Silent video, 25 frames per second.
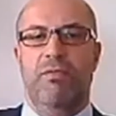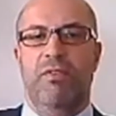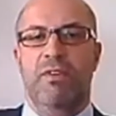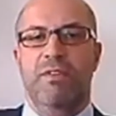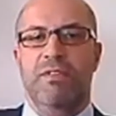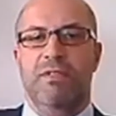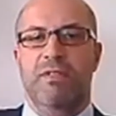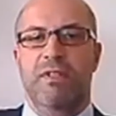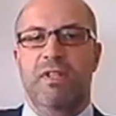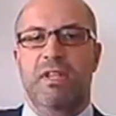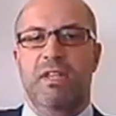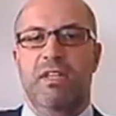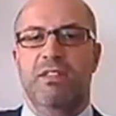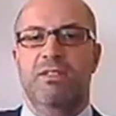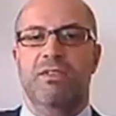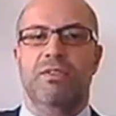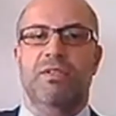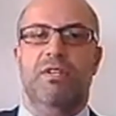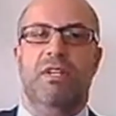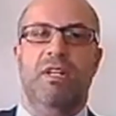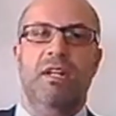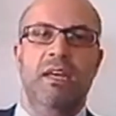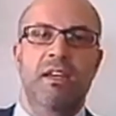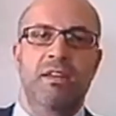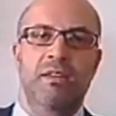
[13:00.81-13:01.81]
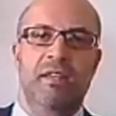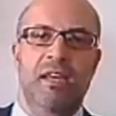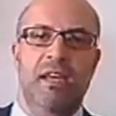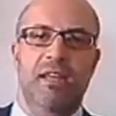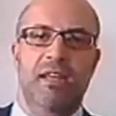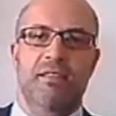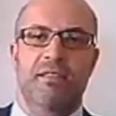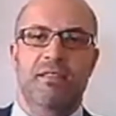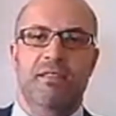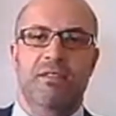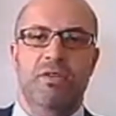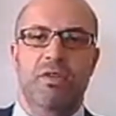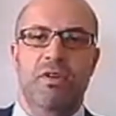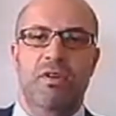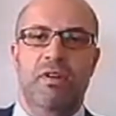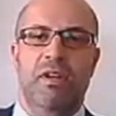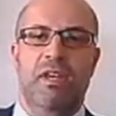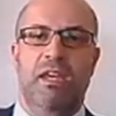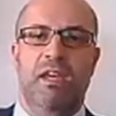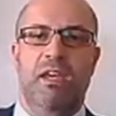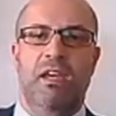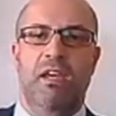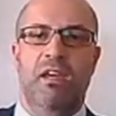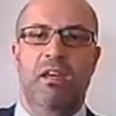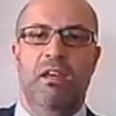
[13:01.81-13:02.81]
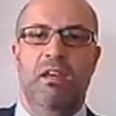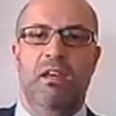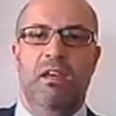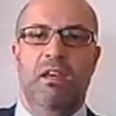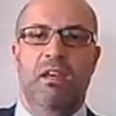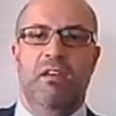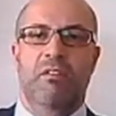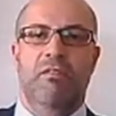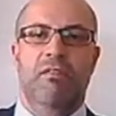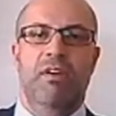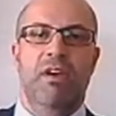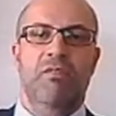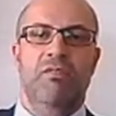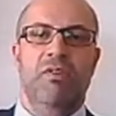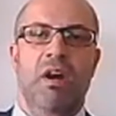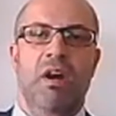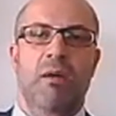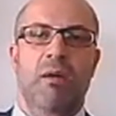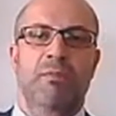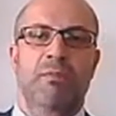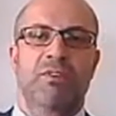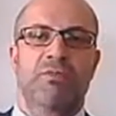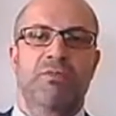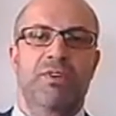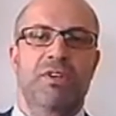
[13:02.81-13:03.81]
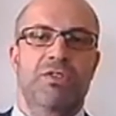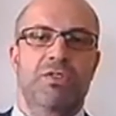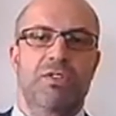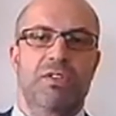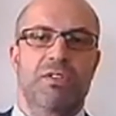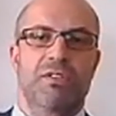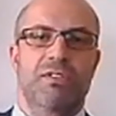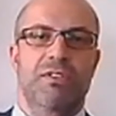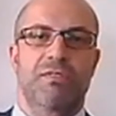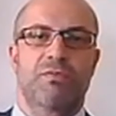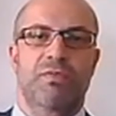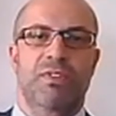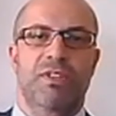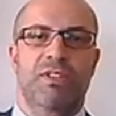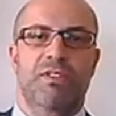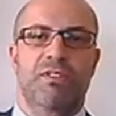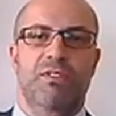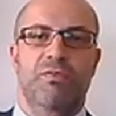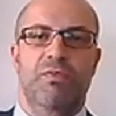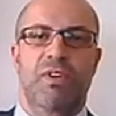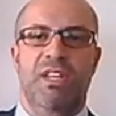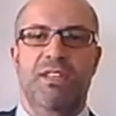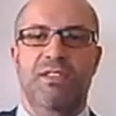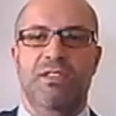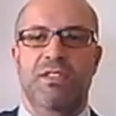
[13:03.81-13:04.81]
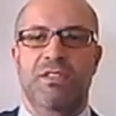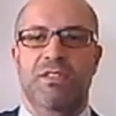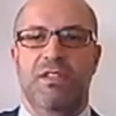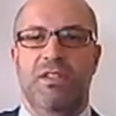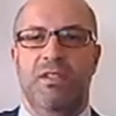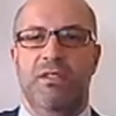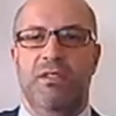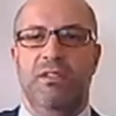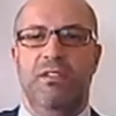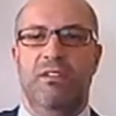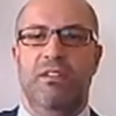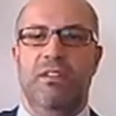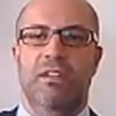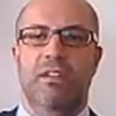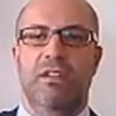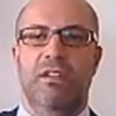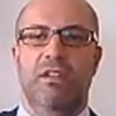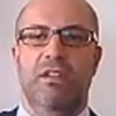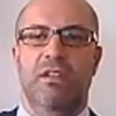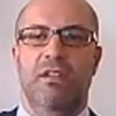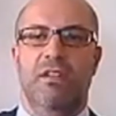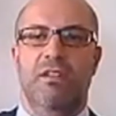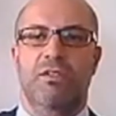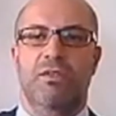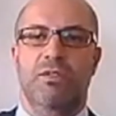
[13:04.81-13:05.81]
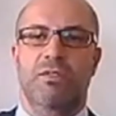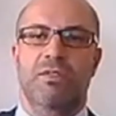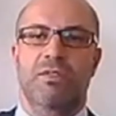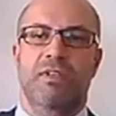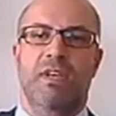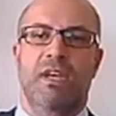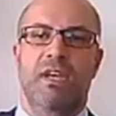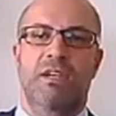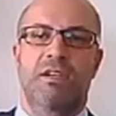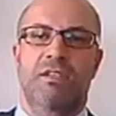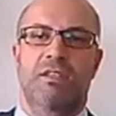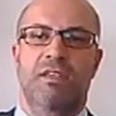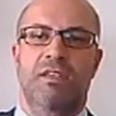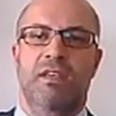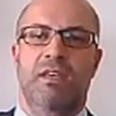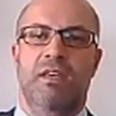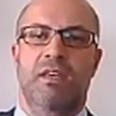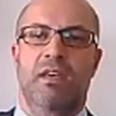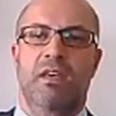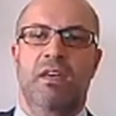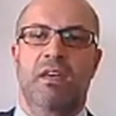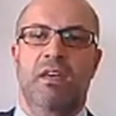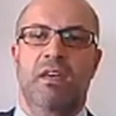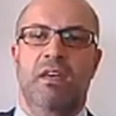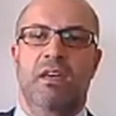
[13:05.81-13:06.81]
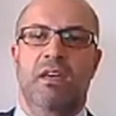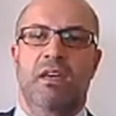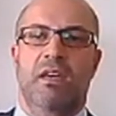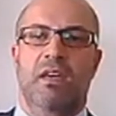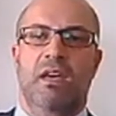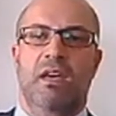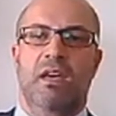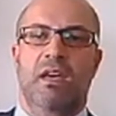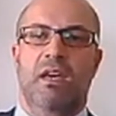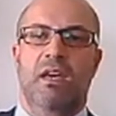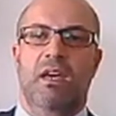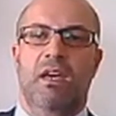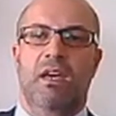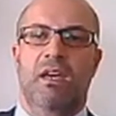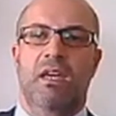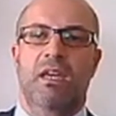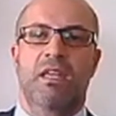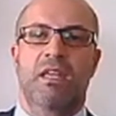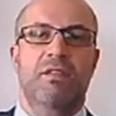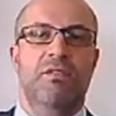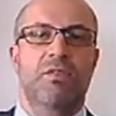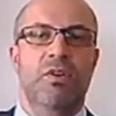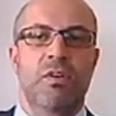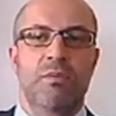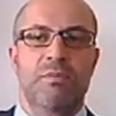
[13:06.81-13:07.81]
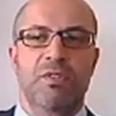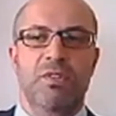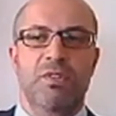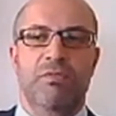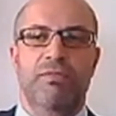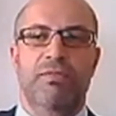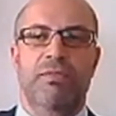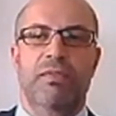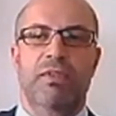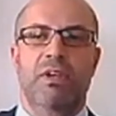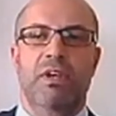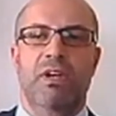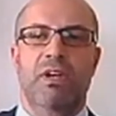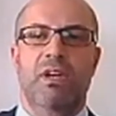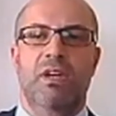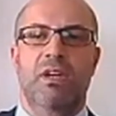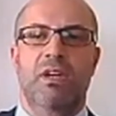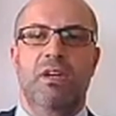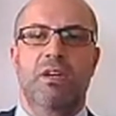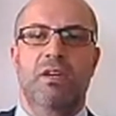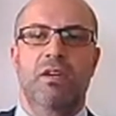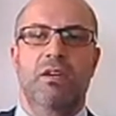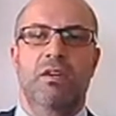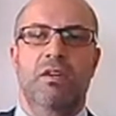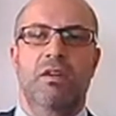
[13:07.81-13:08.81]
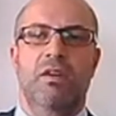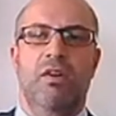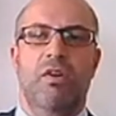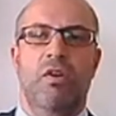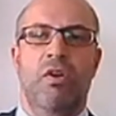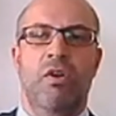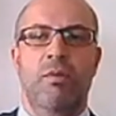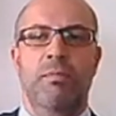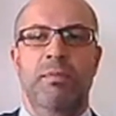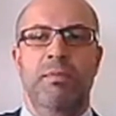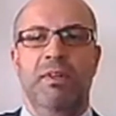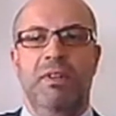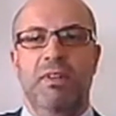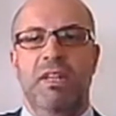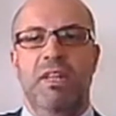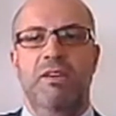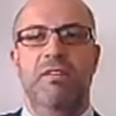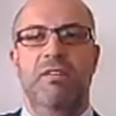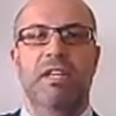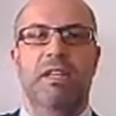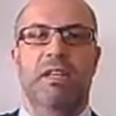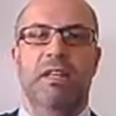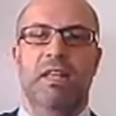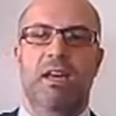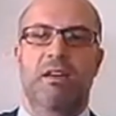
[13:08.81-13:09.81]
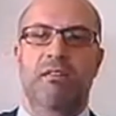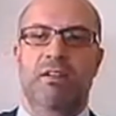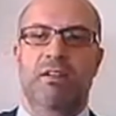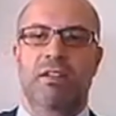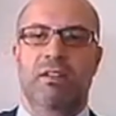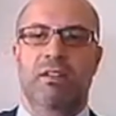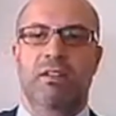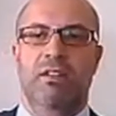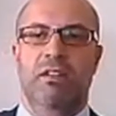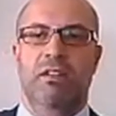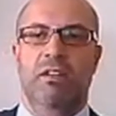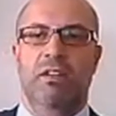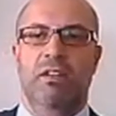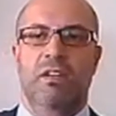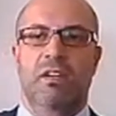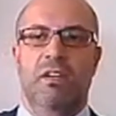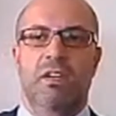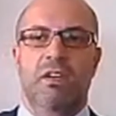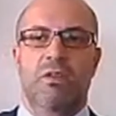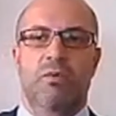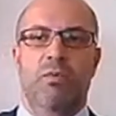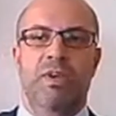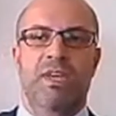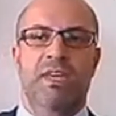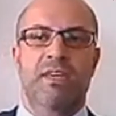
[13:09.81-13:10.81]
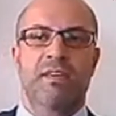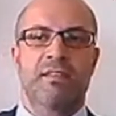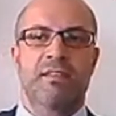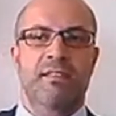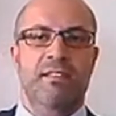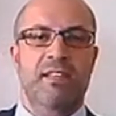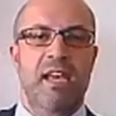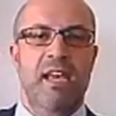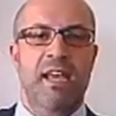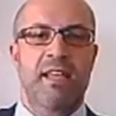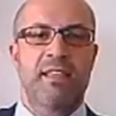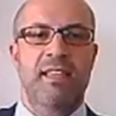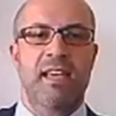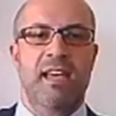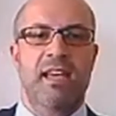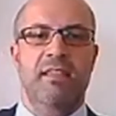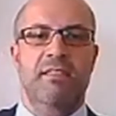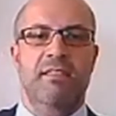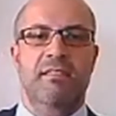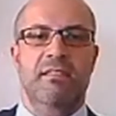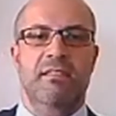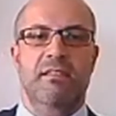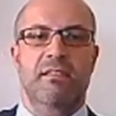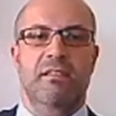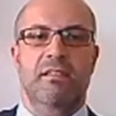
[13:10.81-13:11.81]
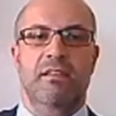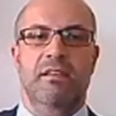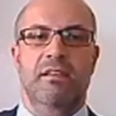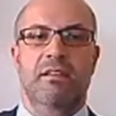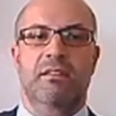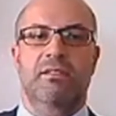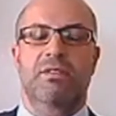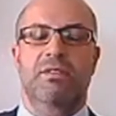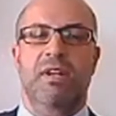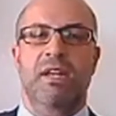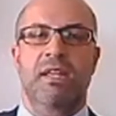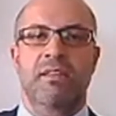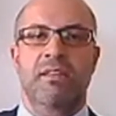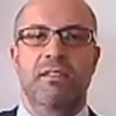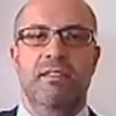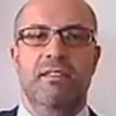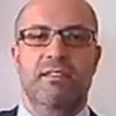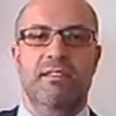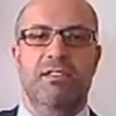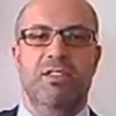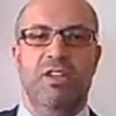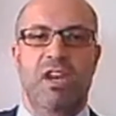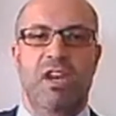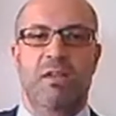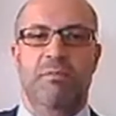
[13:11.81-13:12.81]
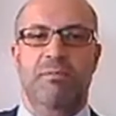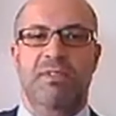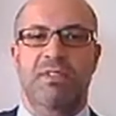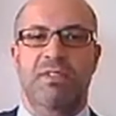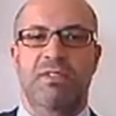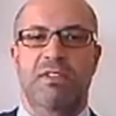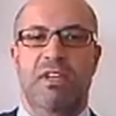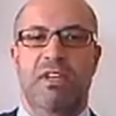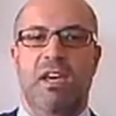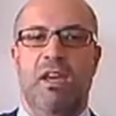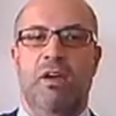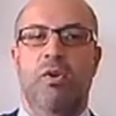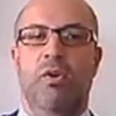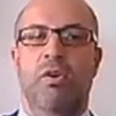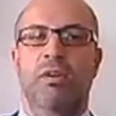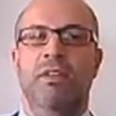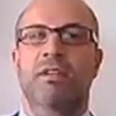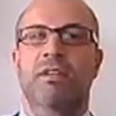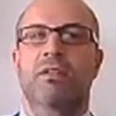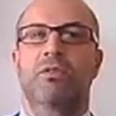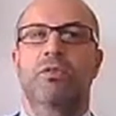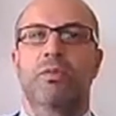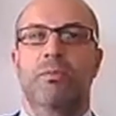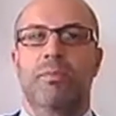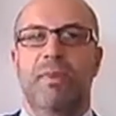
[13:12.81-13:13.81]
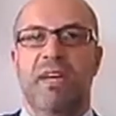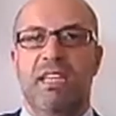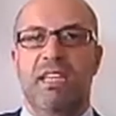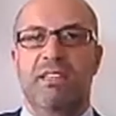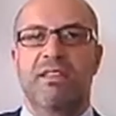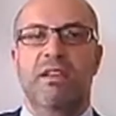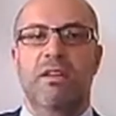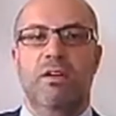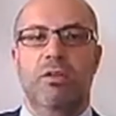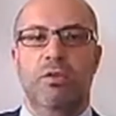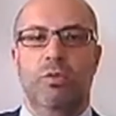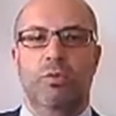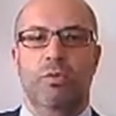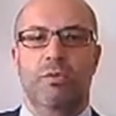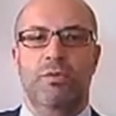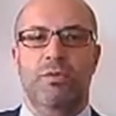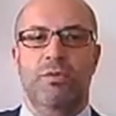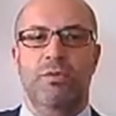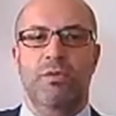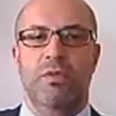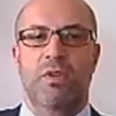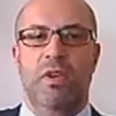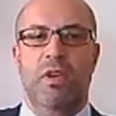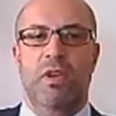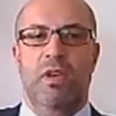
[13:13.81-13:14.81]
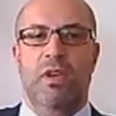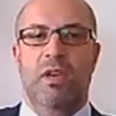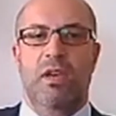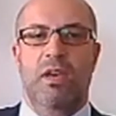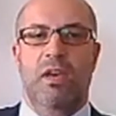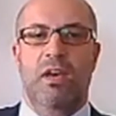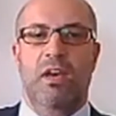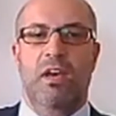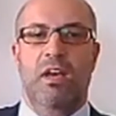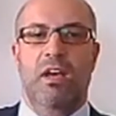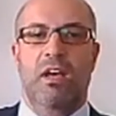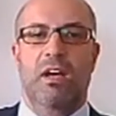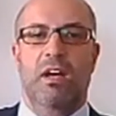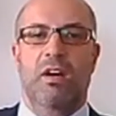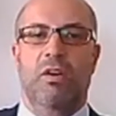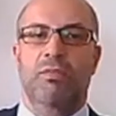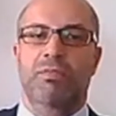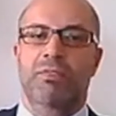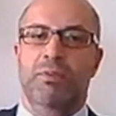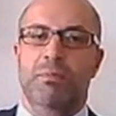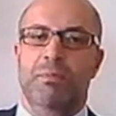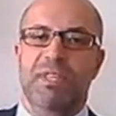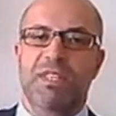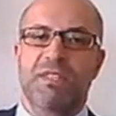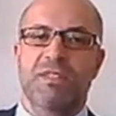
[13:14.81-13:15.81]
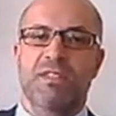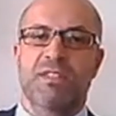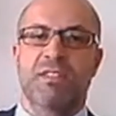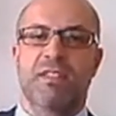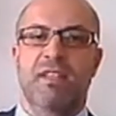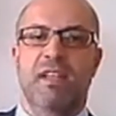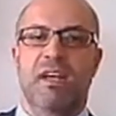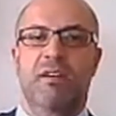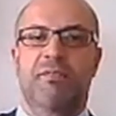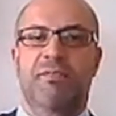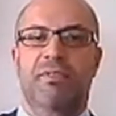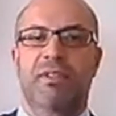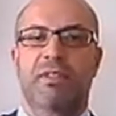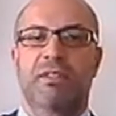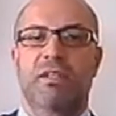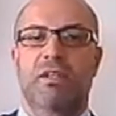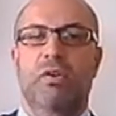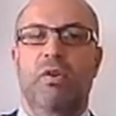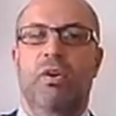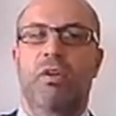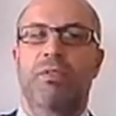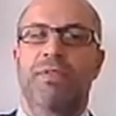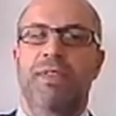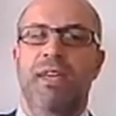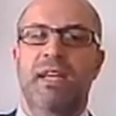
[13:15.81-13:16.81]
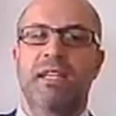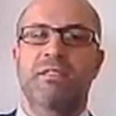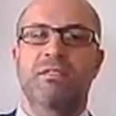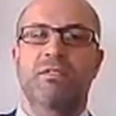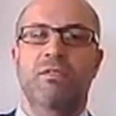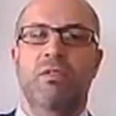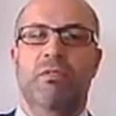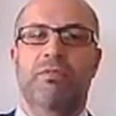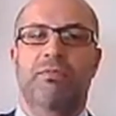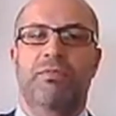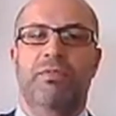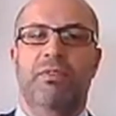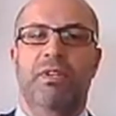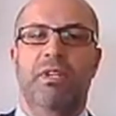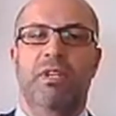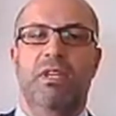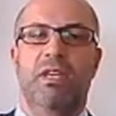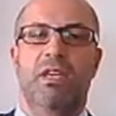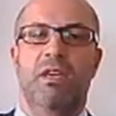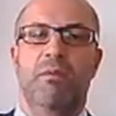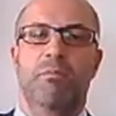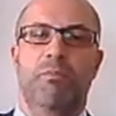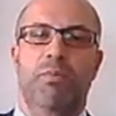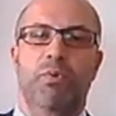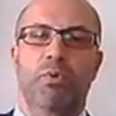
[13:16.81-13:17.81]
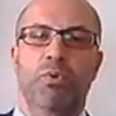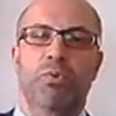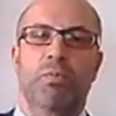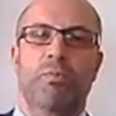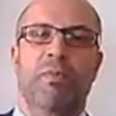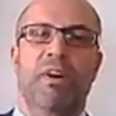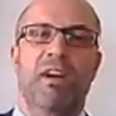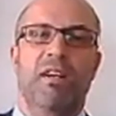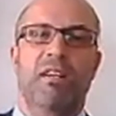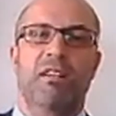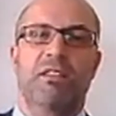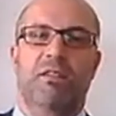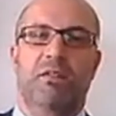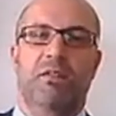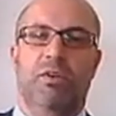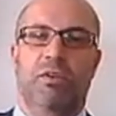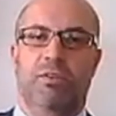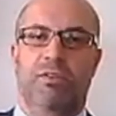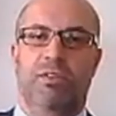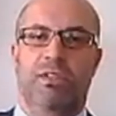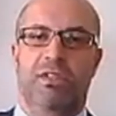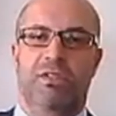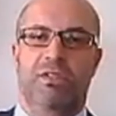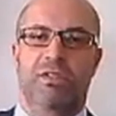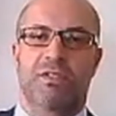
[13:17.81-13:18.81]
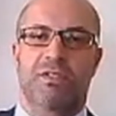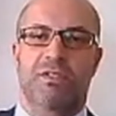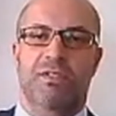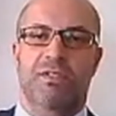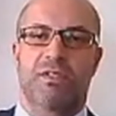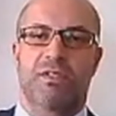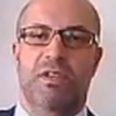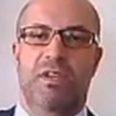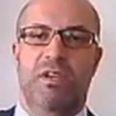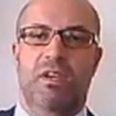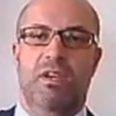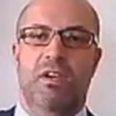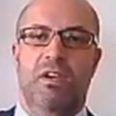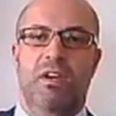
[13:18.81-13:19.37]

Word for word: Firstly, it's clear that in Turkey, we common features with Western uh, society uh, in terms of uh, urban living level, we can say that the trade is shaped according to the basic rules uh, of the business life in the context of improved market conditions.